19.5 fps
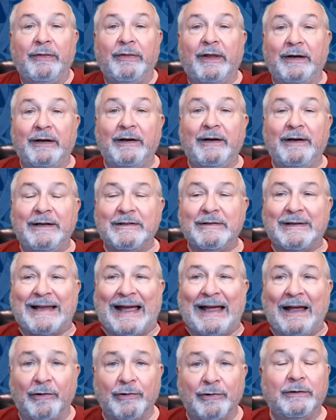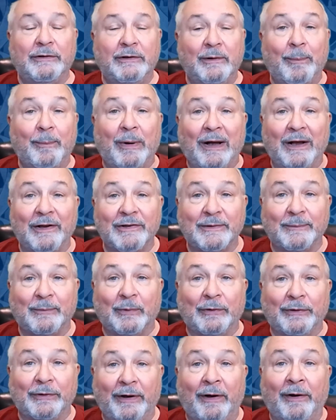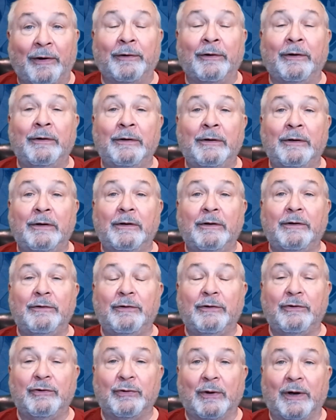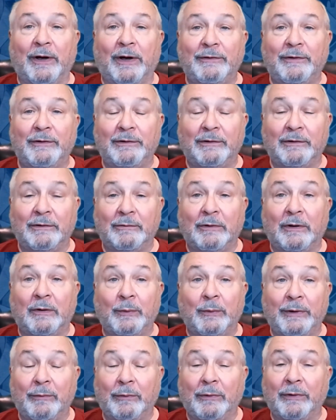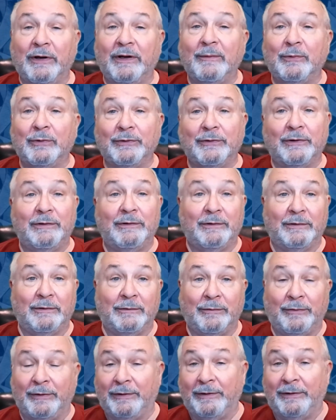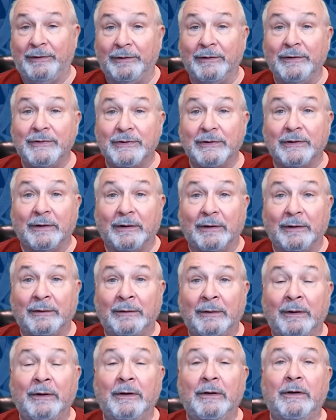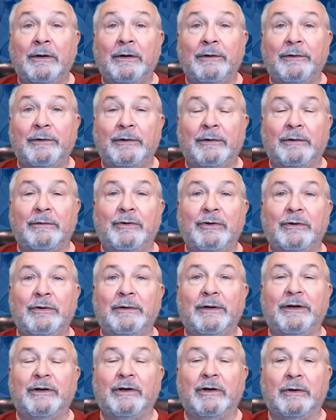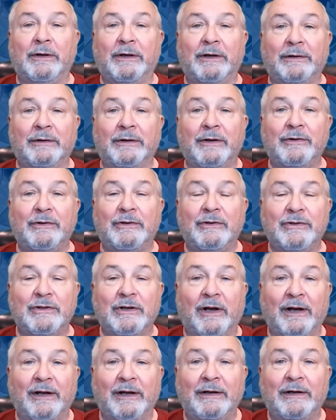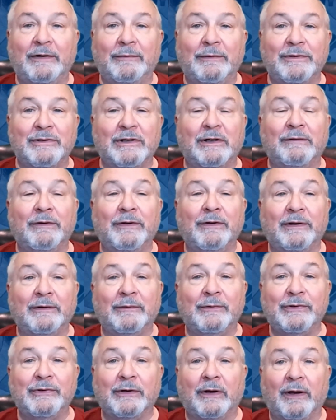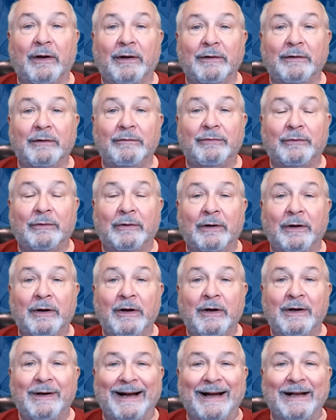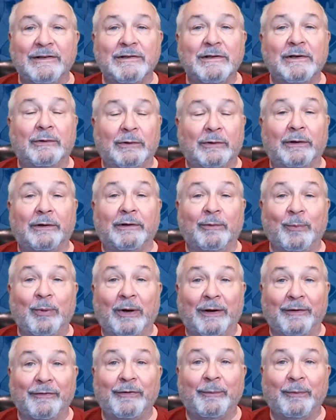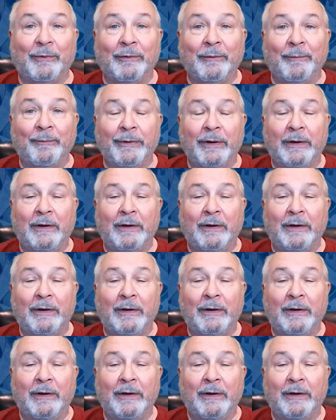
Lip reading: that it is actually impossible now to try to do what we were able to do 30 years ago, to do a coherent design in which everything was accounted for. That's no longer possible.